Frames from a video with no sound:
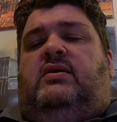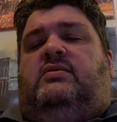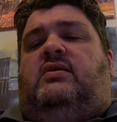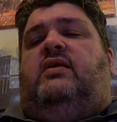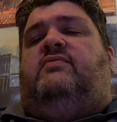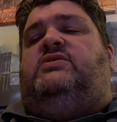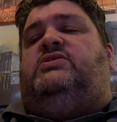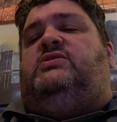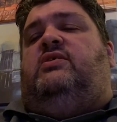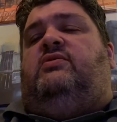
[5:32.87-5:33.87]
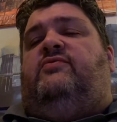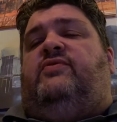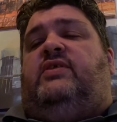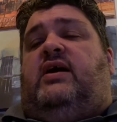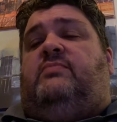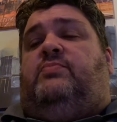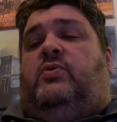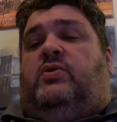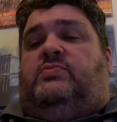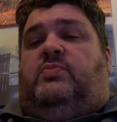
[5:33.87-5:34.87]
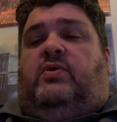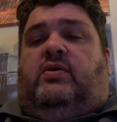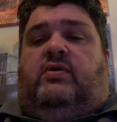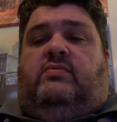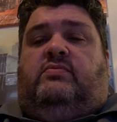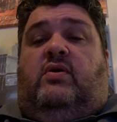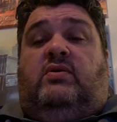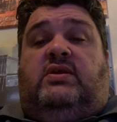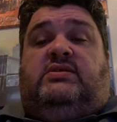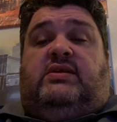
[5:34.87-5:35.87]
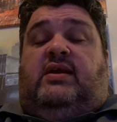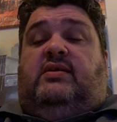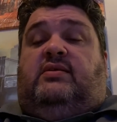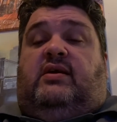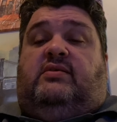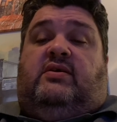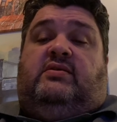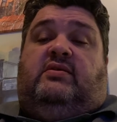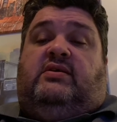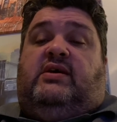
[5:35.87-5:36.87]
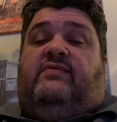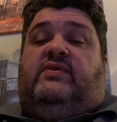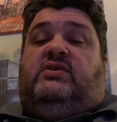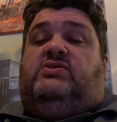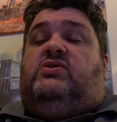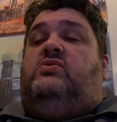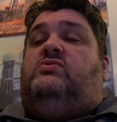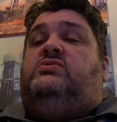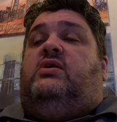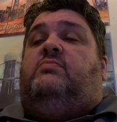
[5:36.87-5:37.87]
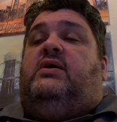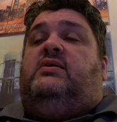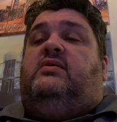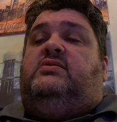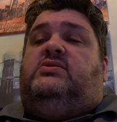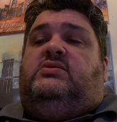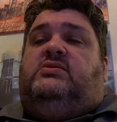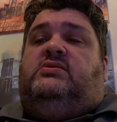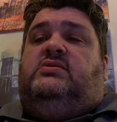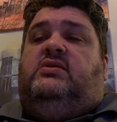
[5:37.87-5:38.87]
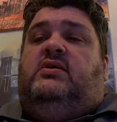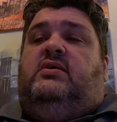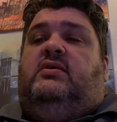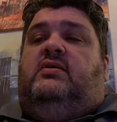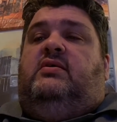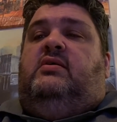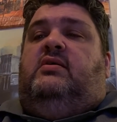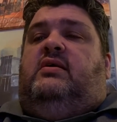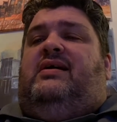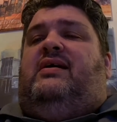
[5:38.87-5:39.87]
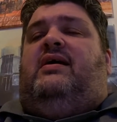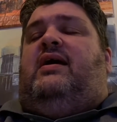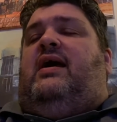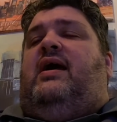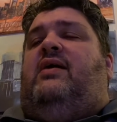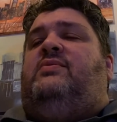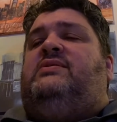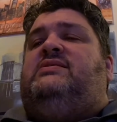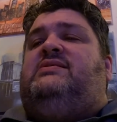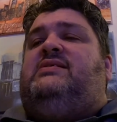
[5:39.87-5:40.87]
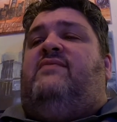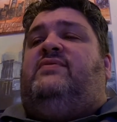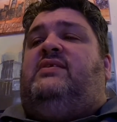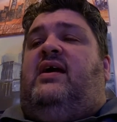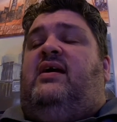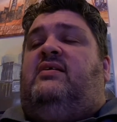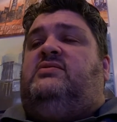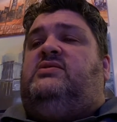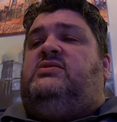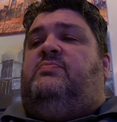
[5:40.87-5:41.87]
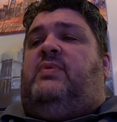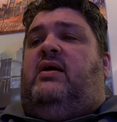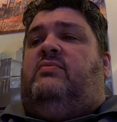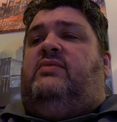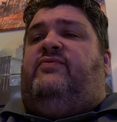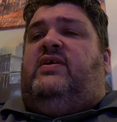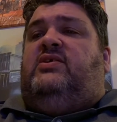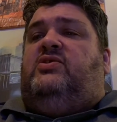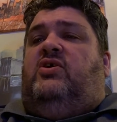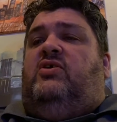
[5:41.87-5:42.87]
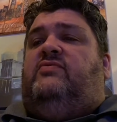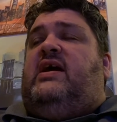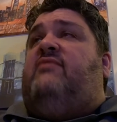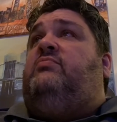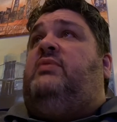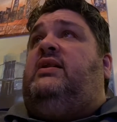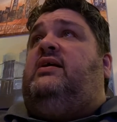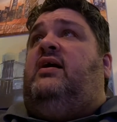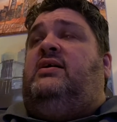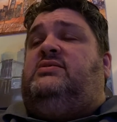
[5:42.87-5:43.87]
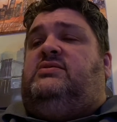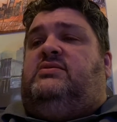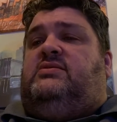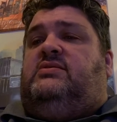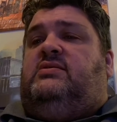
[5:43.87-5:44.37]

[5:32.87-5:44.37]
Not even steering for that port, boyo. Only saying that I'd rather not have their souls on my conscience. How in seven hells does a pirate find the nerve to have a bloody conscience?